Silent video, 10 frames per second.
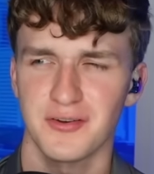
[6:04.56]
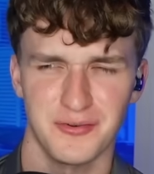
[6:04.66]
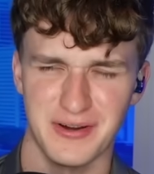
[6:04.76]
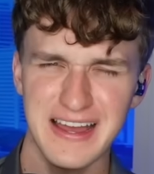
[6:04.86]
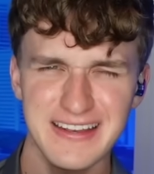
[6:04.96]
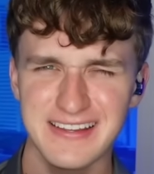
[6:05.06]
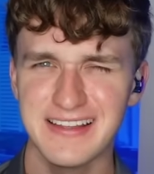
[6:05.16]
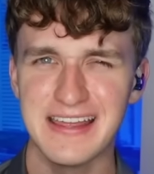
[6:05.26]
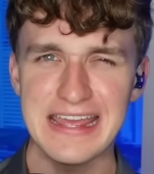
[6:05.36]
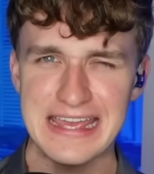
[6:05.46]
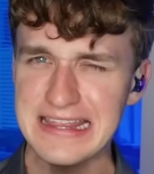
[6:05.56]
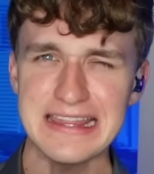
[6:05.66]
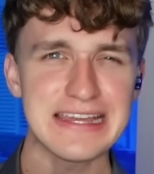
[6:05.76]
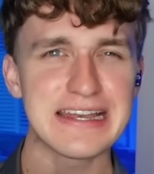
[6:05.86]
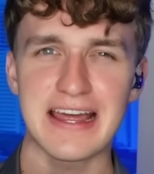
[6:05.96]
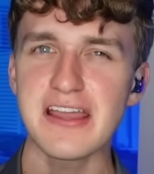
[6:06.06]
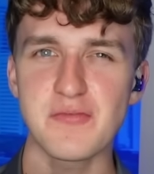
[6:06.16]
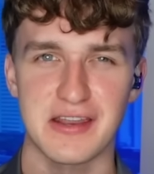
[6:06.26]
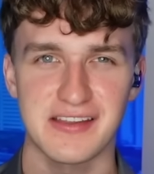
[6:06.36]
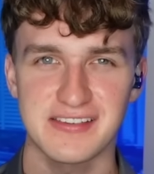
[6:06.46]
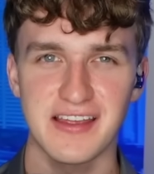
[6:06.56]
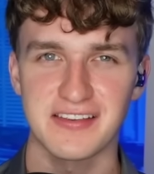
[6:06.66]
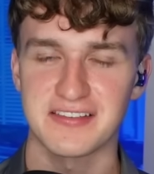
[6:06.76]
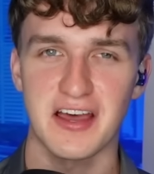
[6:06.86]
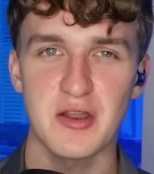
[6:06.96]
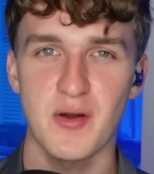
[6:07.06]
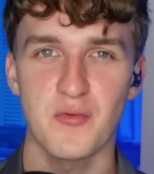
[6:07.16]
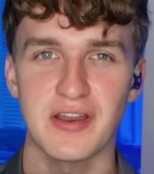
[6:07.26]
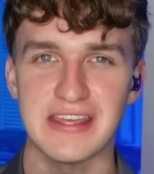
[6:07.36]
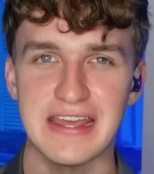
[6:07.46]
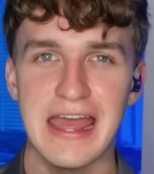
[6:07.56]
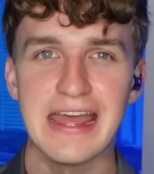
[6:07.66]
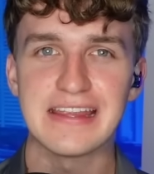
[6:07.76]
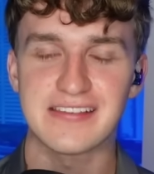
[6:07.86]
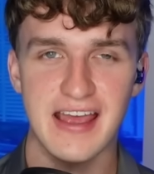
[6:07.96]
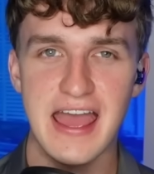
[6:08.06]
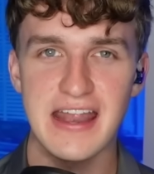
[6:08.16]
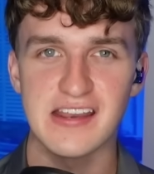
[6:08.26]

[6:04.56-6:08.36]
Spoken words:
What? In the indictment, it says it's not about what he said,